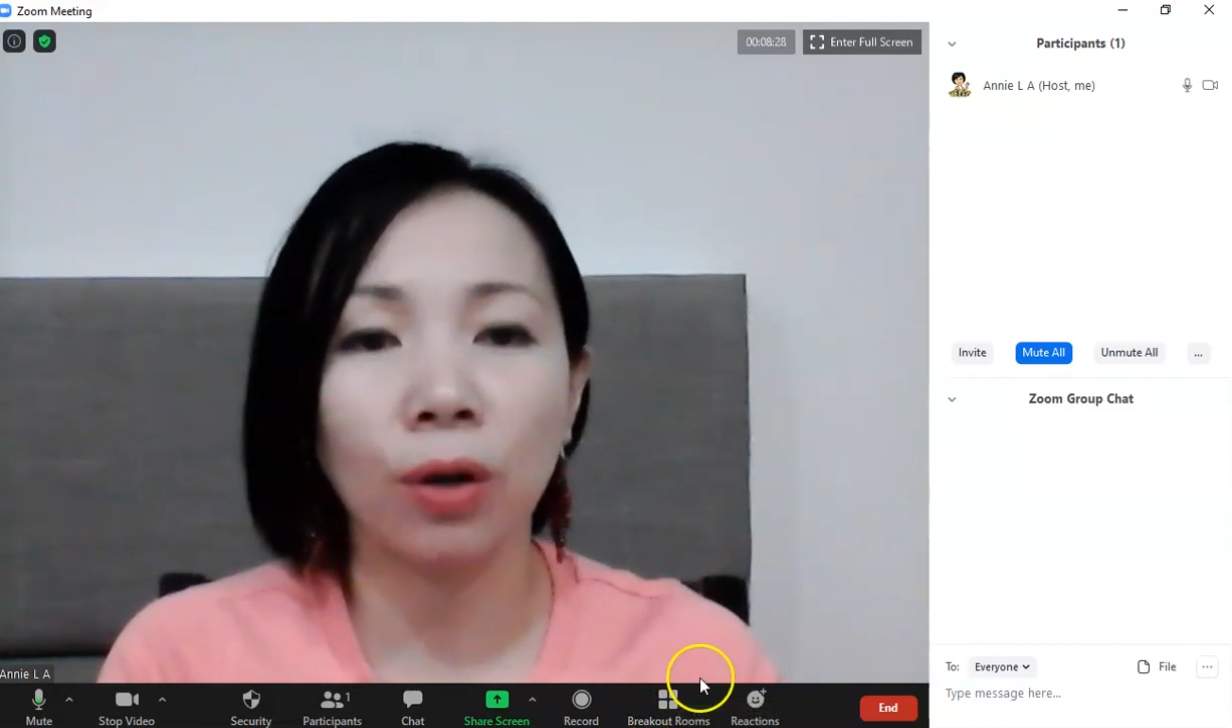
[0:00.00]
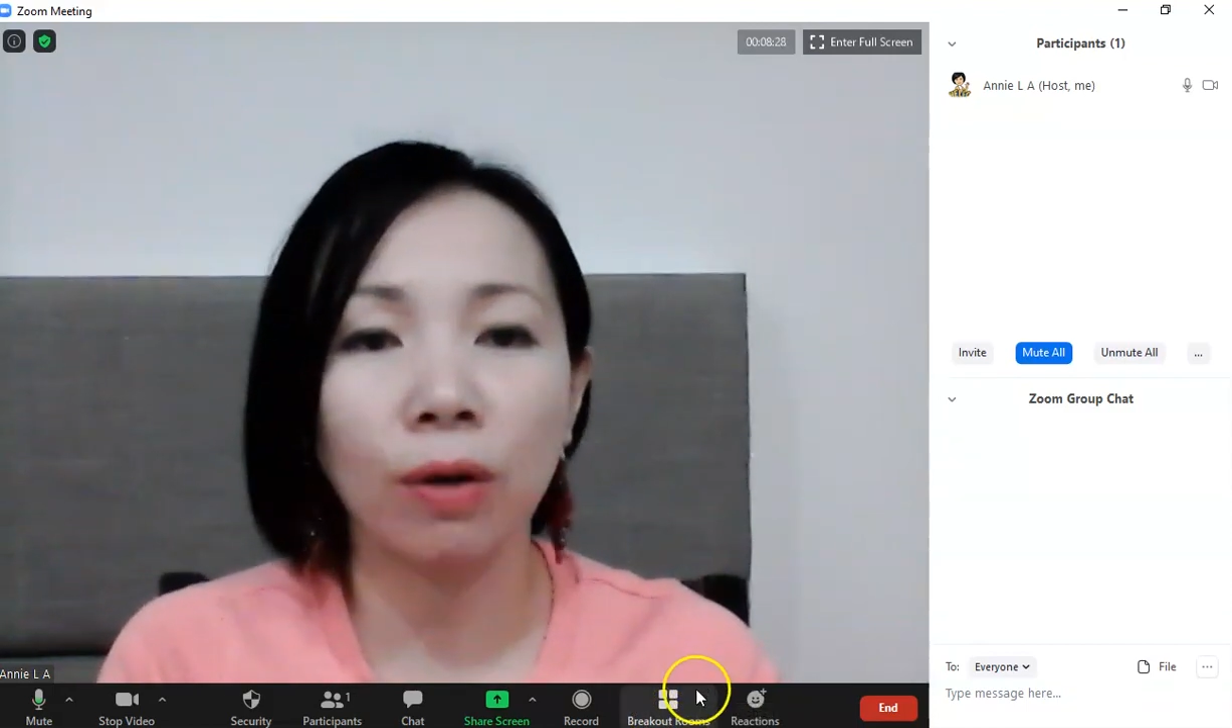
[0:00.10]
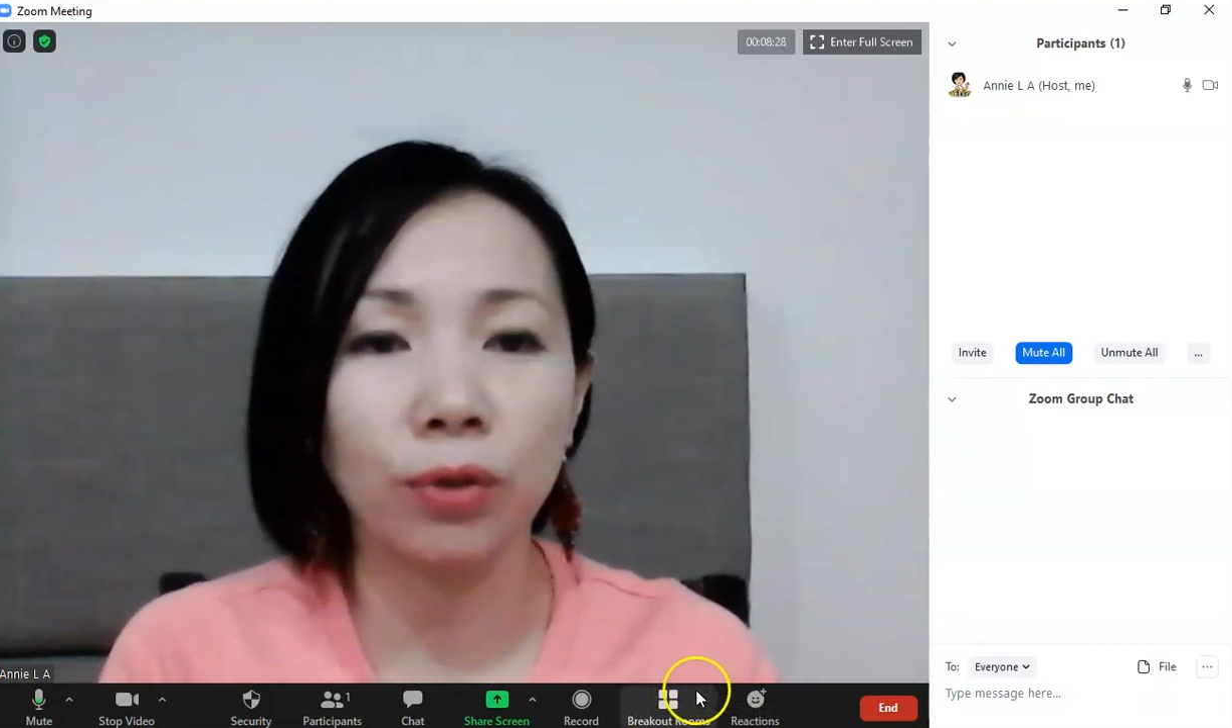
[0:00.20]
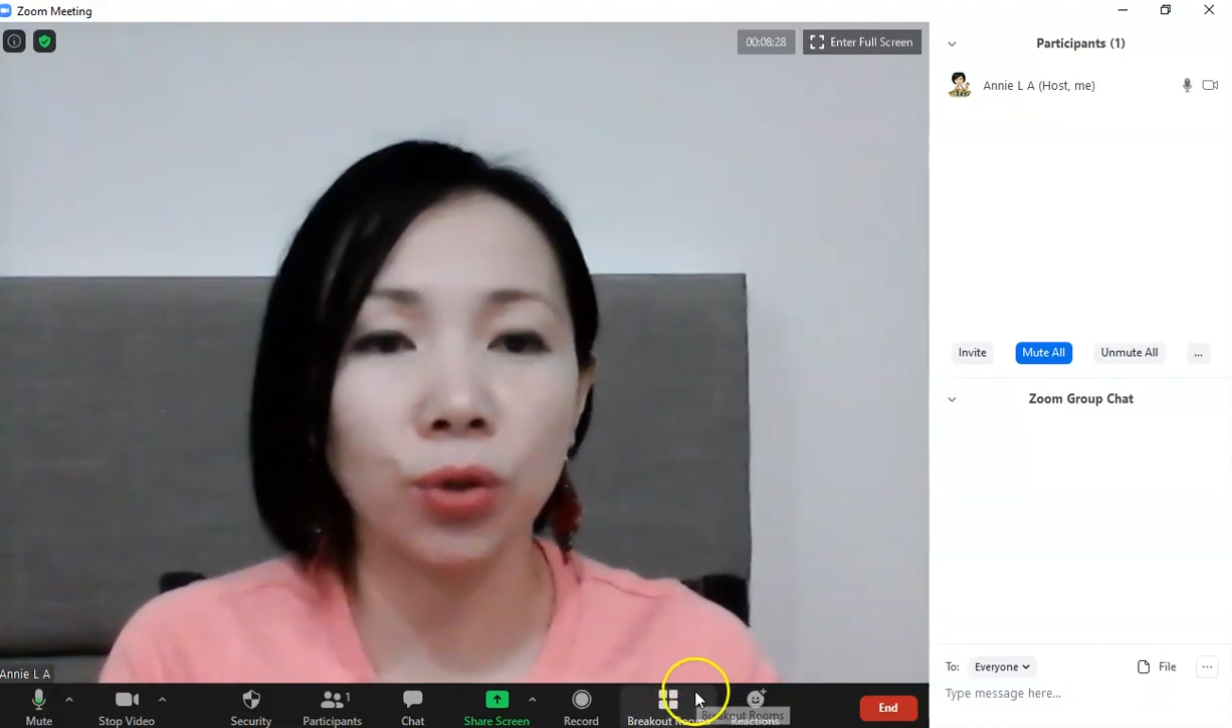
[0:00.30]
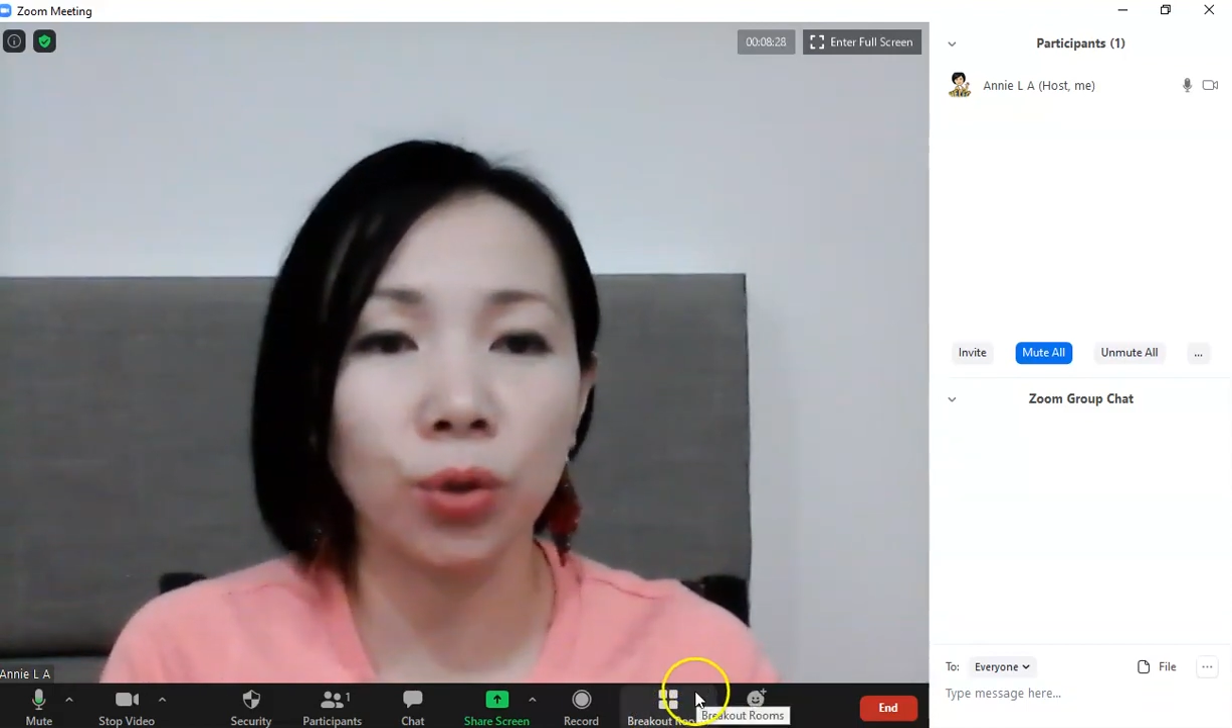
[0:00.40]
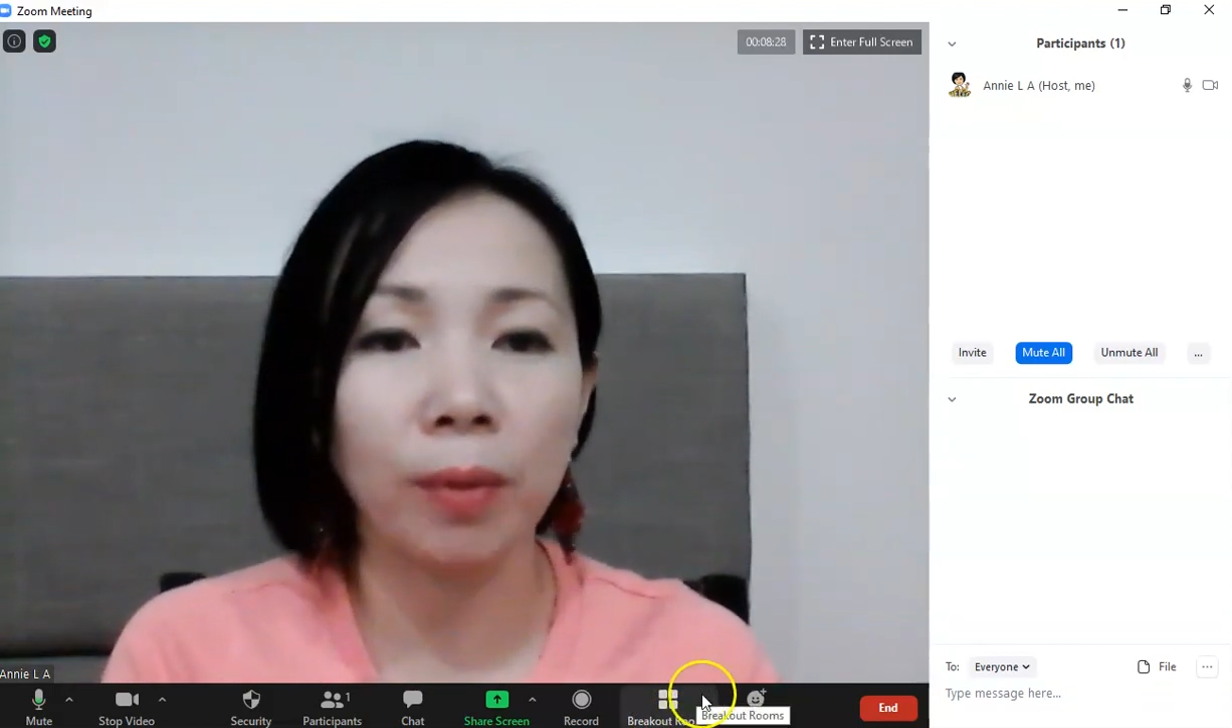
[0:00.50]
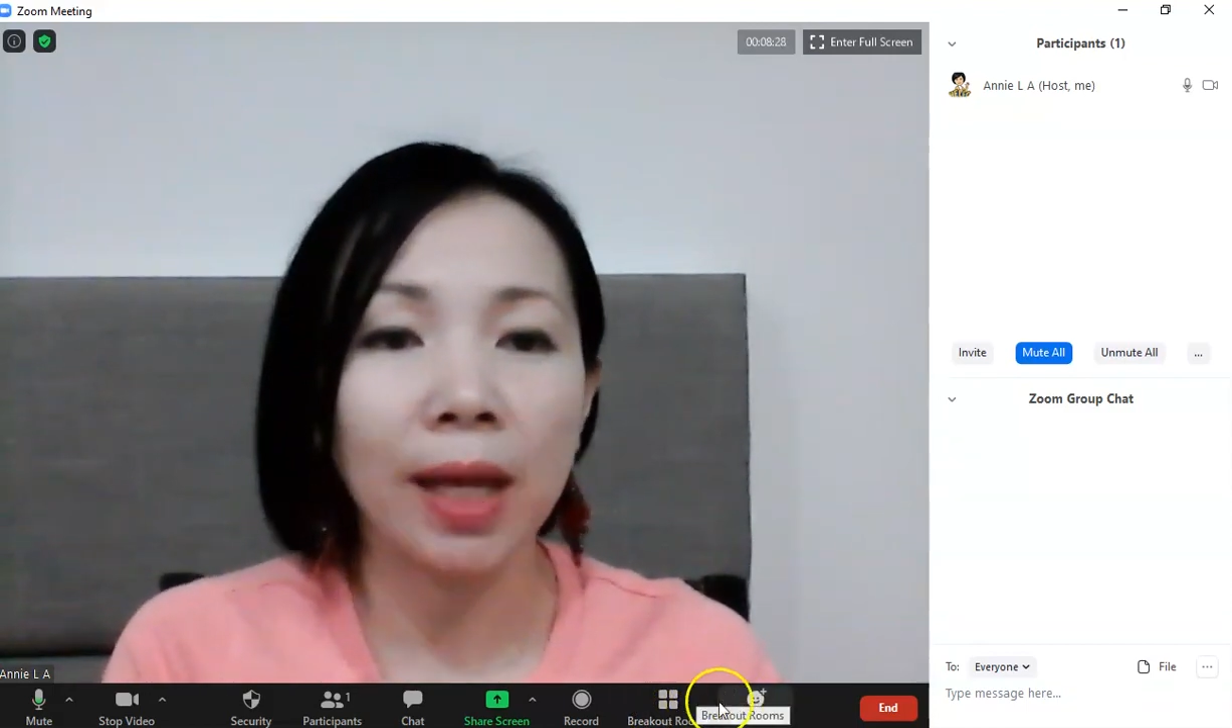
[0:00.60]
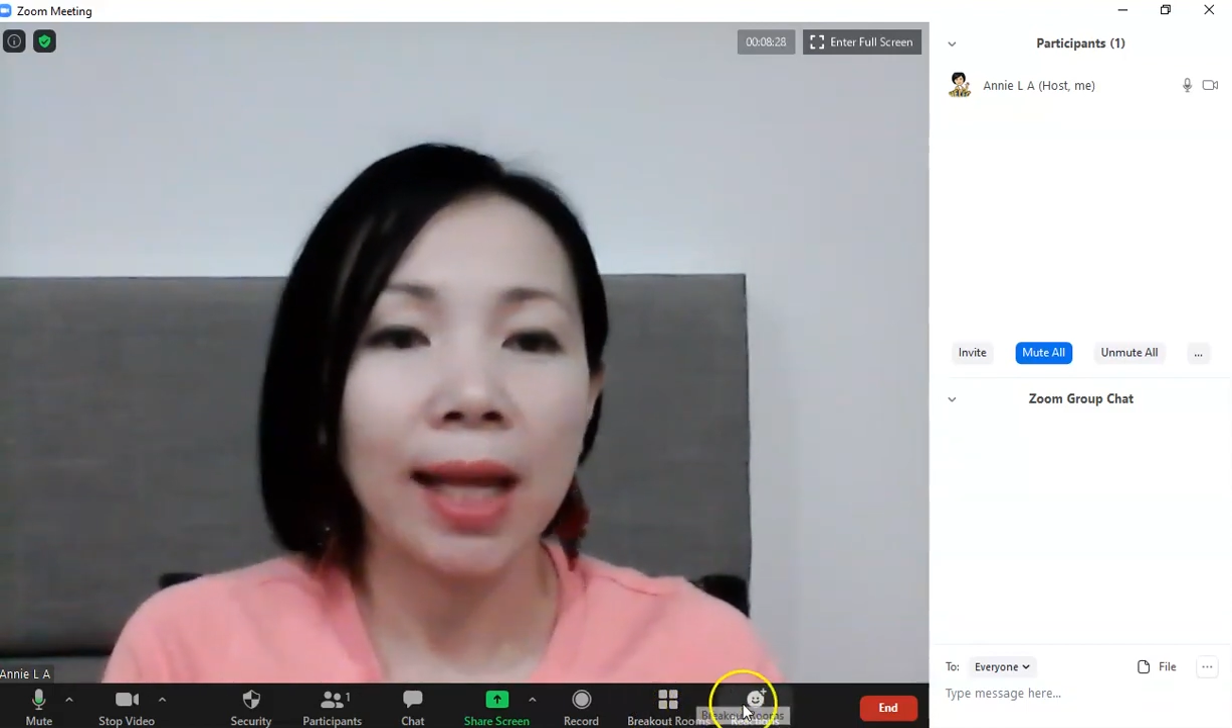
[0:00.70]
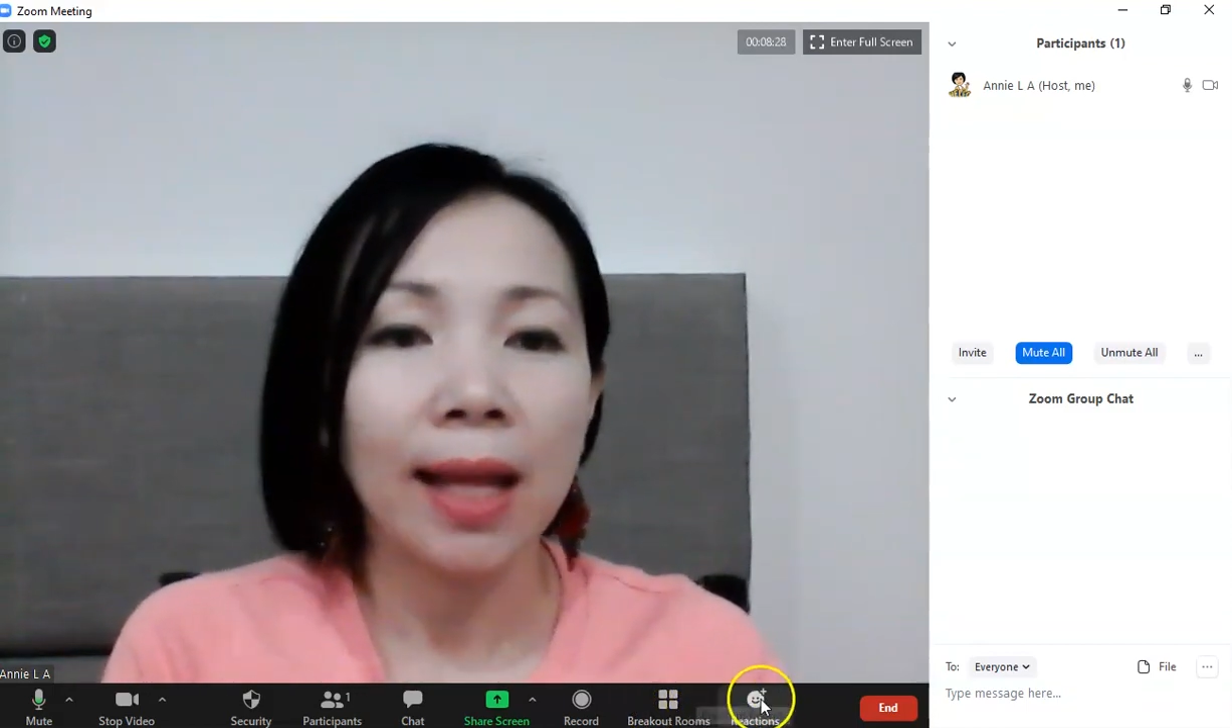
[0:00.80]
of Zoom.